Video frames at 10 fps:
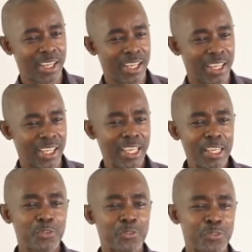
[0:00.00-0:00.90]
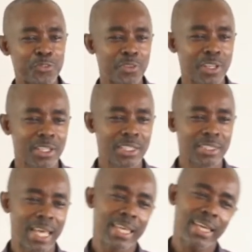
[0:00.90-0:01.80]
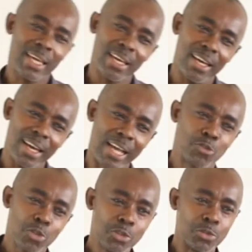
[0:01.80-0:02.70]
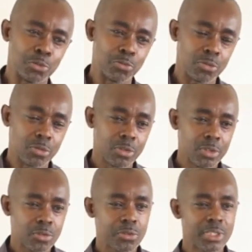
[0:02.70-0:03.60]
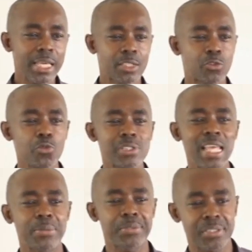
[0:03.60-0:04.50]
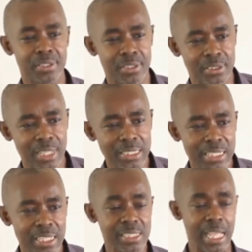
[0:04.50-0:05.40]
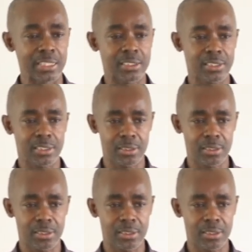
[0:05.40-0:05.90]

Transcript: If, like I told you, to take 2 steps, it's just a distance.